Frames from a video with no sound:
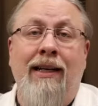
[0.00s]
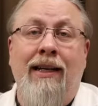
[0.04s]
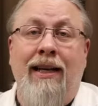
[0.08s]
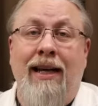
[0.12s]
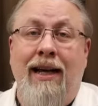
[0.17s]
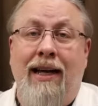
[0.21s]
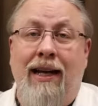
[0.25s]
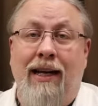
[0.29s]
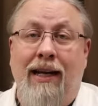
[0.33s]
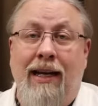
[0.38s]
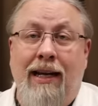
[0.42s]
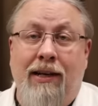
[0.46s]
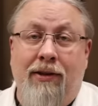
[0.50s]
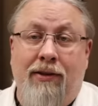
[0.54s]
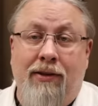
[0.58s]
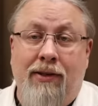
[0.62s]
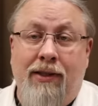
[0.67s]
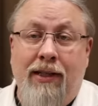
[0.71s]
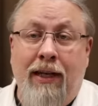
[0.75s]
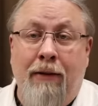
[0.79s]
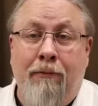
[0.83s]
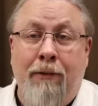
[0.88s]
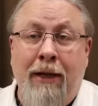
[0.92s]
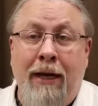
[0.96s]
It can handle
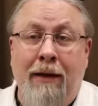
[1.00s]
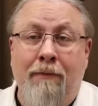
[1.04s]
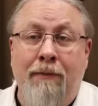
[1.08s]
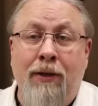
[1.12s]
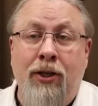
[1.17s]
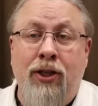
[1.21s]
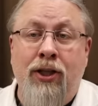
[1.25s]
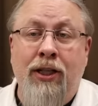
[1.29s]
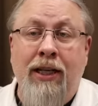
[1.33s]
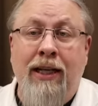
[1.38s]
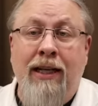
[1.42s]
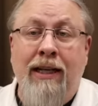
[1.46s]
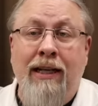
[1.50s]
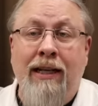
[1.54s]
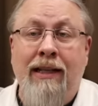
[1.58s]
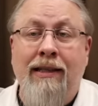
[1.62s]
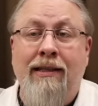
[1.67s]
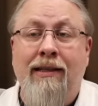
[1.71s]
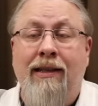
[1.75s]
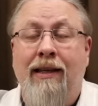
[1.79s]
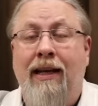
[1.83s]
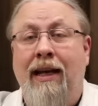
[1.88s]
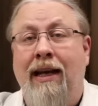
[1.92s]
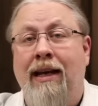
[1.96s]
CPAP
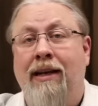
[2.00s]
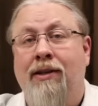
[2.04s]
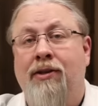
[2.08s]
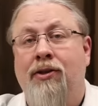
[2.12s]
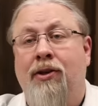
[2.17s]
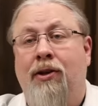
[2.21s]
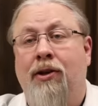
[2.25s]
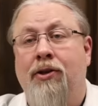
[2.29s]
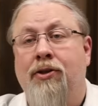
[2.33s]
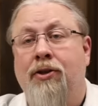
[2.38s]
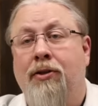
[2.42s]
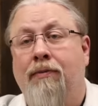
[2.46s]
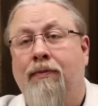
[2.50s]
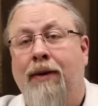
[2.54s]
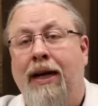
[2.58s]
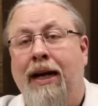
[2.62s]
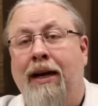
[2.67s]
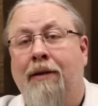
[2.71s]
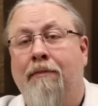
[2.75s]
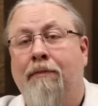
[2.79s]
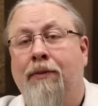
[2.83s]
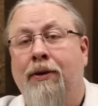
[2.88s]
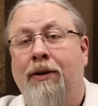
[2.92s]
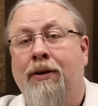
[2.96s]
machines and charge your
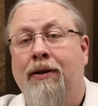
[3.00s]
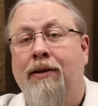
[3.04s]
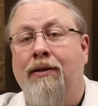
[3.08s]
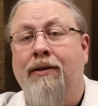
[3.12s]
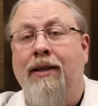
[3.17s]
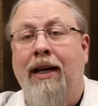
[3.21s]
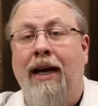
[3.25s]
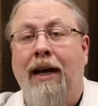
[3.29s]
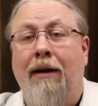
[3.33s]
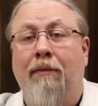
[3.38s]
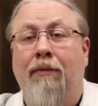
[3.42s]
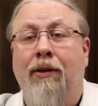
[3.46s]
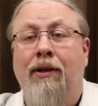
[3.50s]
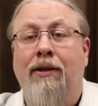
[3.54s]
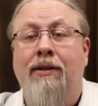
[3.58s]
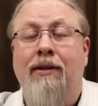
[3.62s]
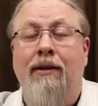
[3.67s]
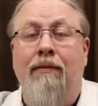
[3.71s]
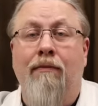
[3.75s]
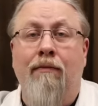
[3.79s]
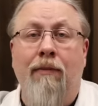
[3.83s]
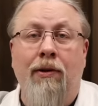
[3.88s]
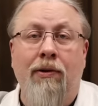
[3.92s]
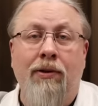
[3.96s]
MacBook, tablets,
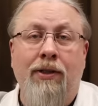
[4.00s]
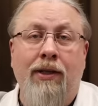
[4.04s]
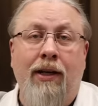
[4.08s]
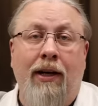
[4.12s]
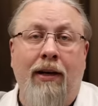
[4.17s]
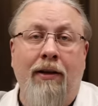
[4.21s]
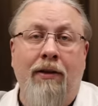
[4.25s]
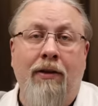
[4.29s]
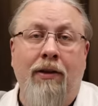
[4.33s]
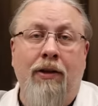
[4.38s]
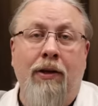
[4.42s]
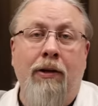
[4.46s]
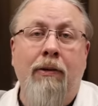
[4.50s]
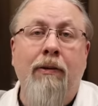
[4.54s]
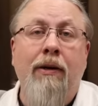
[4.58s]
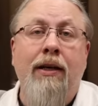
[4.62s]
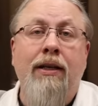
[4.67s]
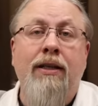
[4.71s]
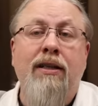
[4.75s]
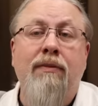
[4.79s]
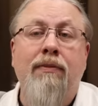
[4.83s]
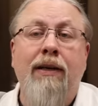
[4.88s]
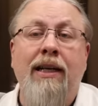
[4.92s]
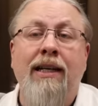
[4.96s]
and most other
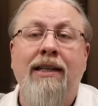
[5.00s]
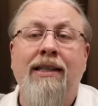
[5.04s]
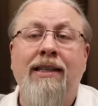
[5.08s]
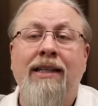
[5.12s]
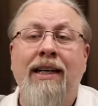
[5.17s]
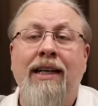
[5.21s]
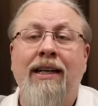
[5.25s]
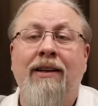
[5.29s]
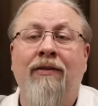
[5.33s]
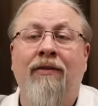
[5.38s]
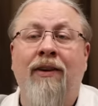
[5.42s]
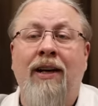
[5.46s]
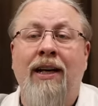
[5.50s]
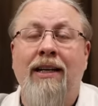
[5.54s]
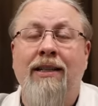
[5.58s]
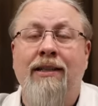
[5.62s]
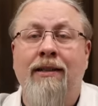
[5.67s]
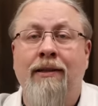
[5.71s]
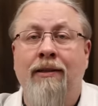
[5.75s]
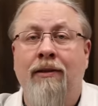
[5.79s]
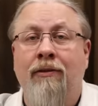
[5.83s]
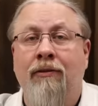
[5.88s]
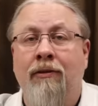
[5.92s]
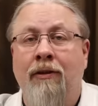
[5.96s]
USB C
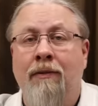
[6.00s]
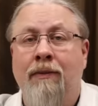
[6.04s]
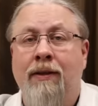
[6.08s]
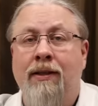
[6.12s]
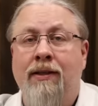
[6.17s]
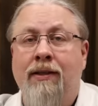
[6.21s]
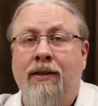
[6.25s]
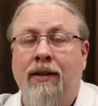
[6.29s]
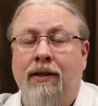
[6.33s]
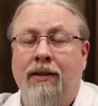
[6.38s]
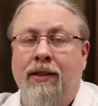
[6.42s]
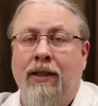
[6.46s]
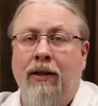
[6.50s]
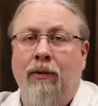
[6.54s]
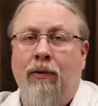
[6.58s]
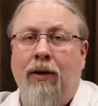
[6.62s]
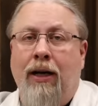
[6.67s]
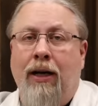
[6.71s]
devices from the 60